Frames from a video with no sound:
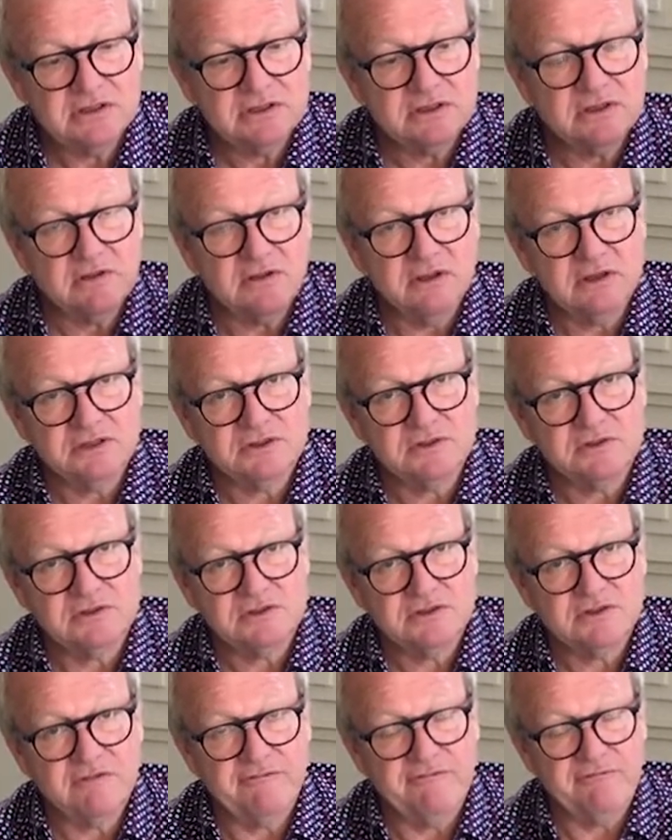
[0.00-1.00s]
So those are
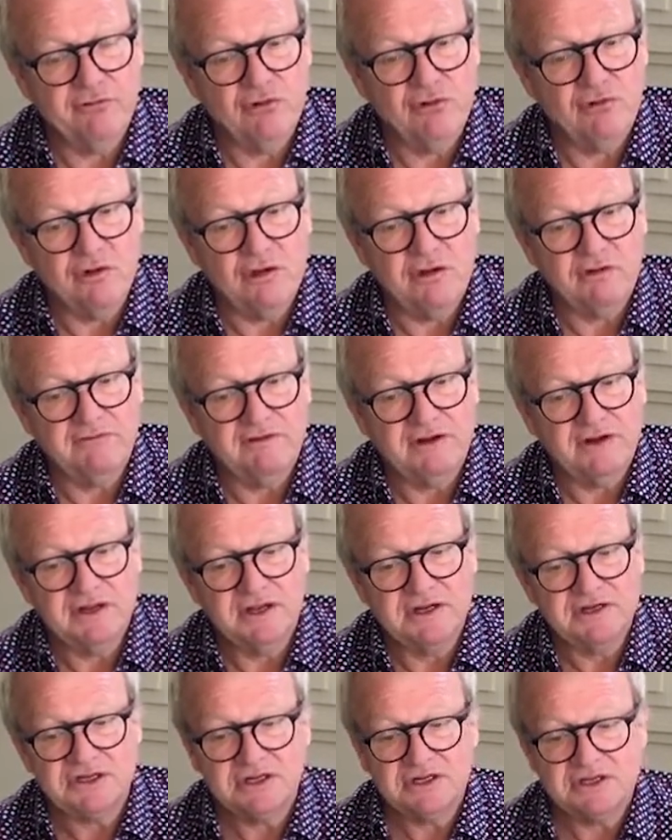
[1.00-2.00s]
the four
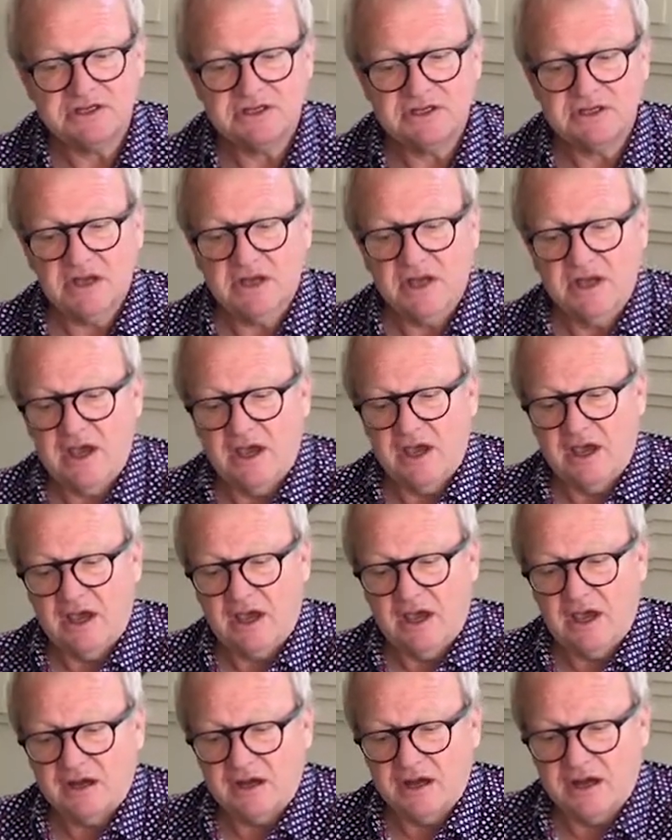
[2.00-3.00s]
non-vintages.
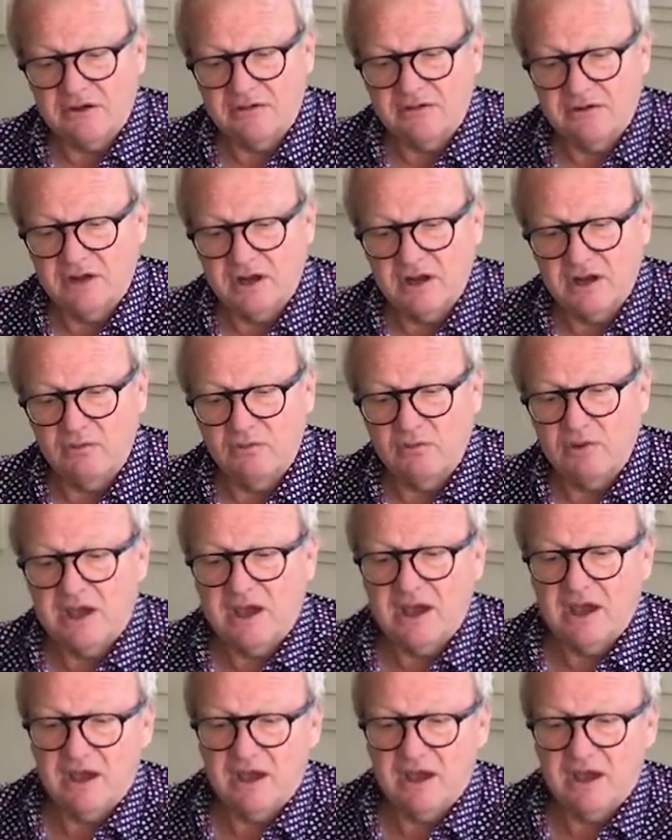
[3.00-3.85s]
And currently we